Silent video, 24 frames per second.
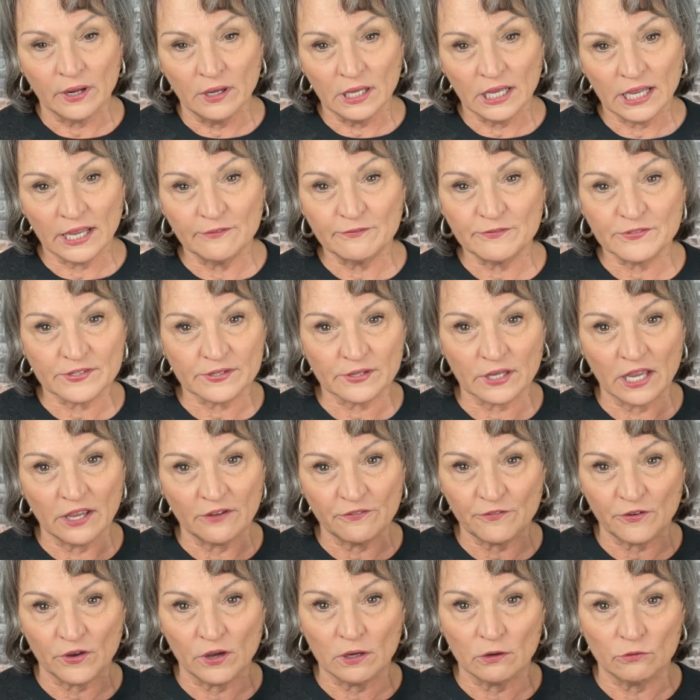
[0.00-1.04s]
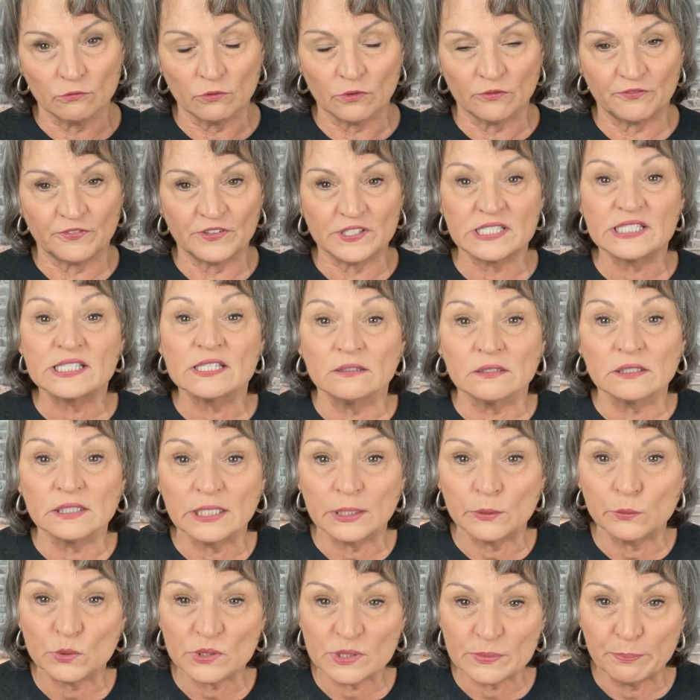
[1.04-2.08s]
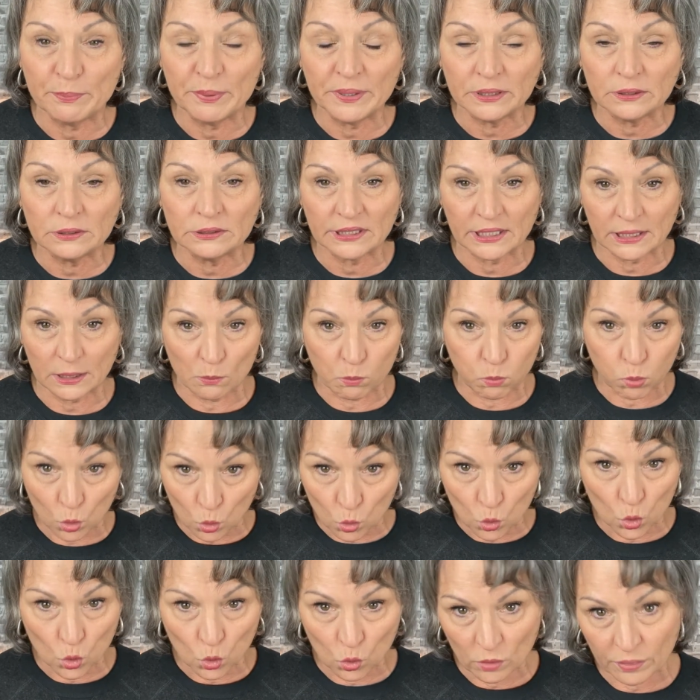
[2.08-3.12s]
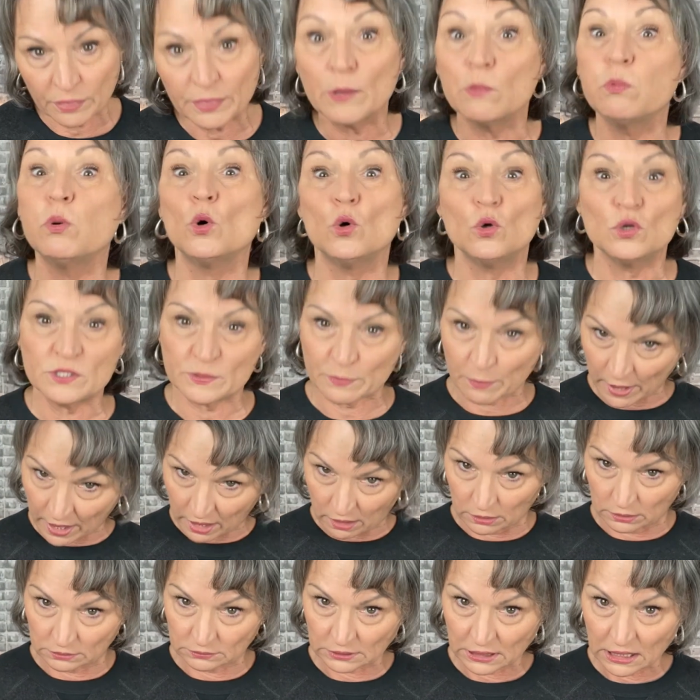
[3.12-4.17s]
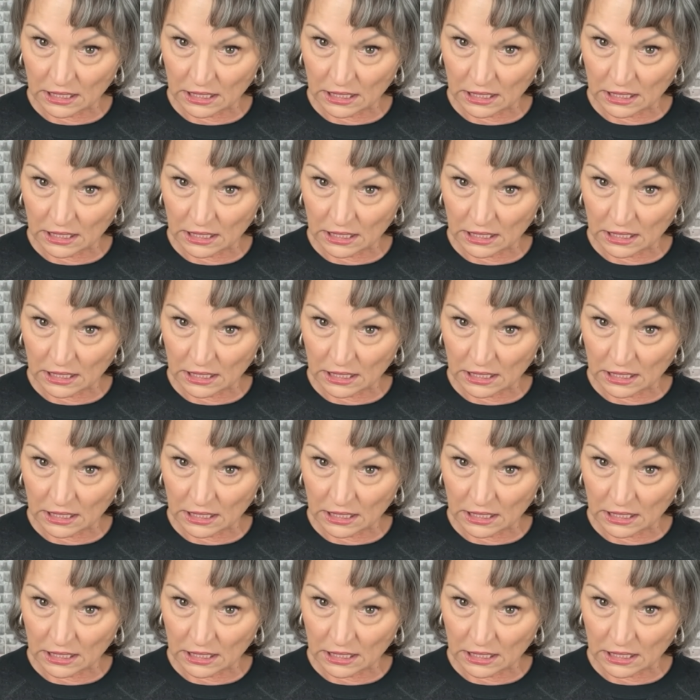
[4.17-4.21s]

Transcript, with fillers: If, if a facility was building a pool, the pool's built.